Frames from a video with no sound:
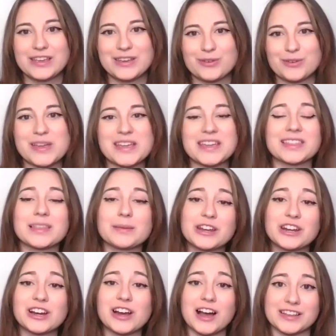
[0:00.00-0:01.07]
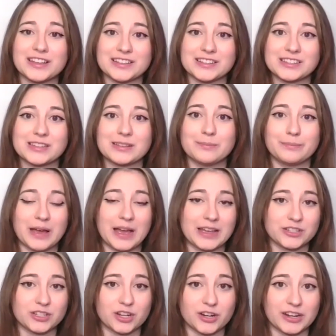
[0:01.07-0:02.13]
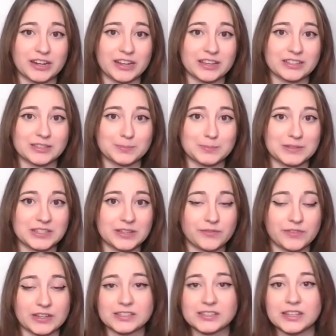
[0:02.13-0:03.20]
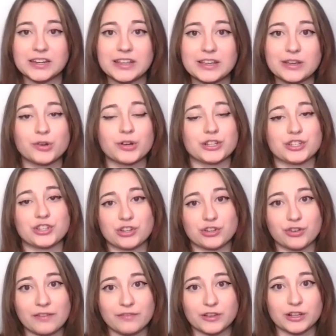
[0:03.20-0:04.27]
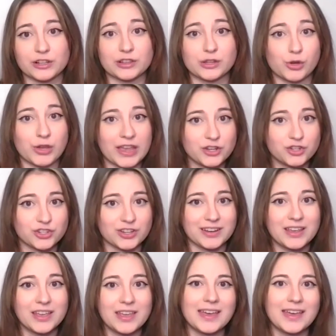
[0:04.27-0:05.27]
We can limit our audience by targeting a specific city or geographical location,